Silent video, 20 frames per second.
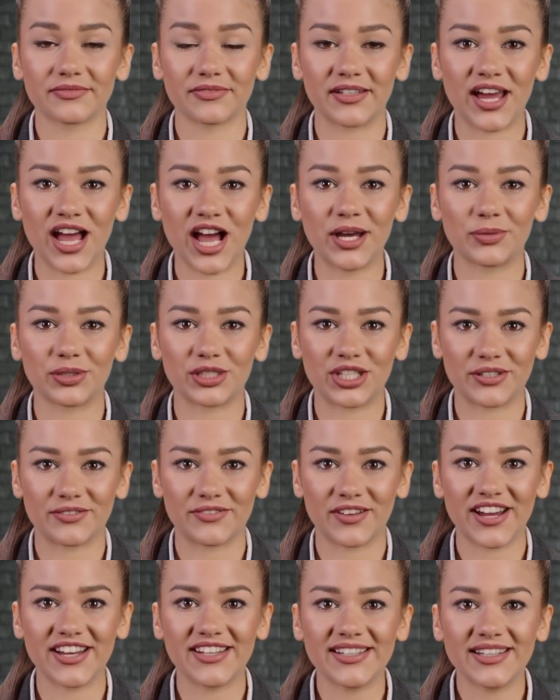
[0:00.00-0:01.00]
Option
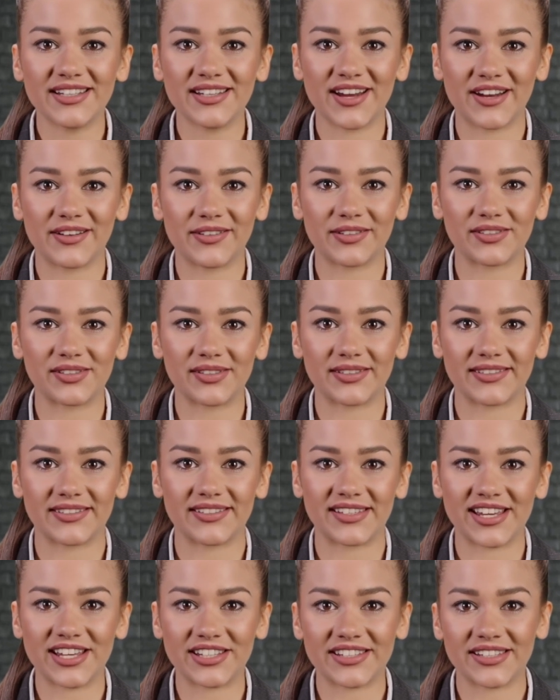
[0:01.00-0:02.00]
pricing models,
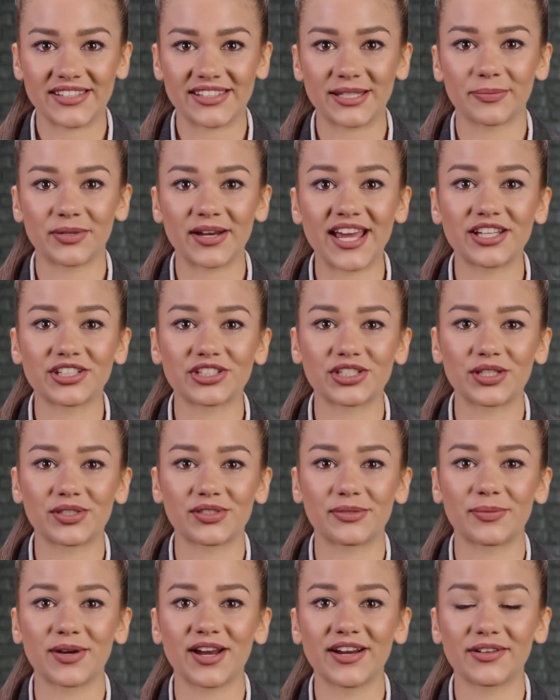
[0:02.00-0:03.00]
such as the
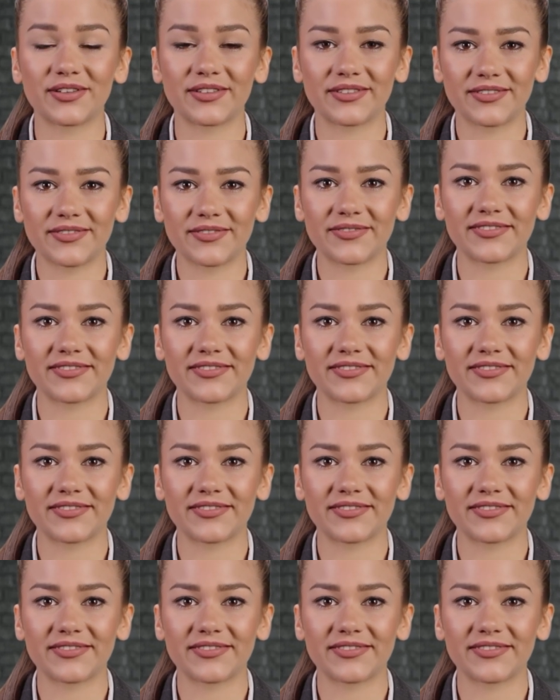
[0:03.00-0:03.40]
Black-Scholes model,